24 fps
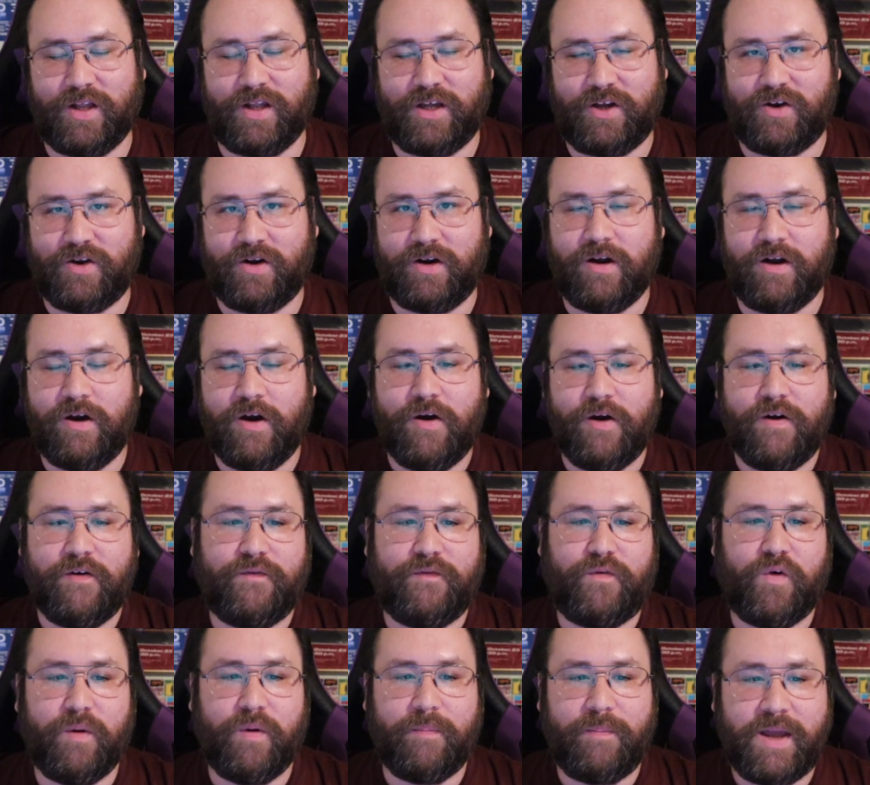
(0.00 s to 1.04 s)
good.
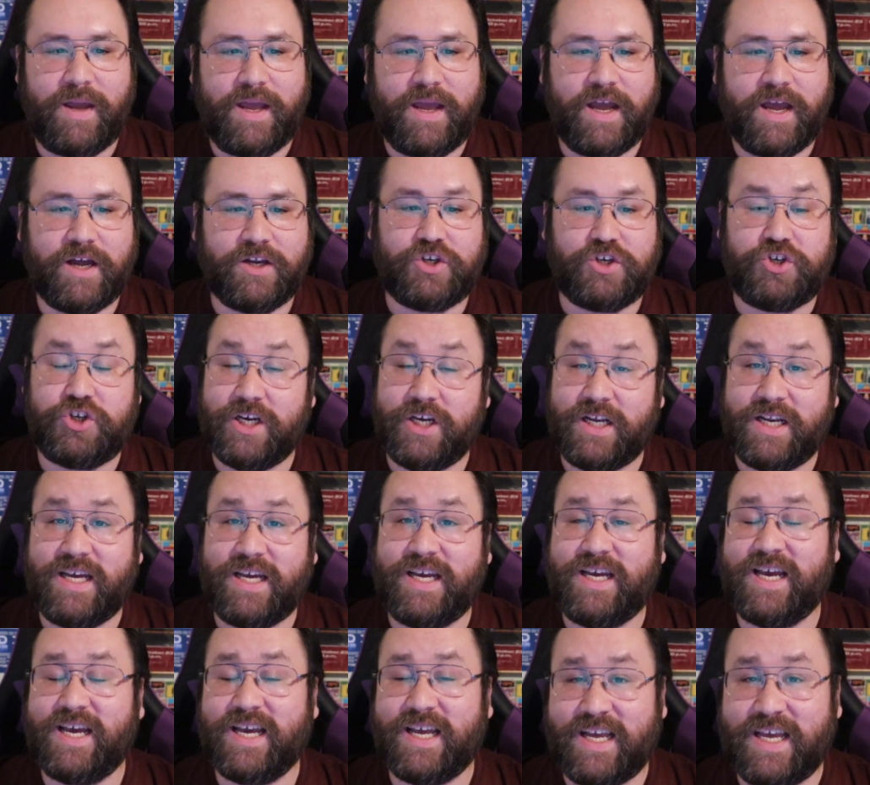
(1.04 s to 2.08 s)
For me, Genie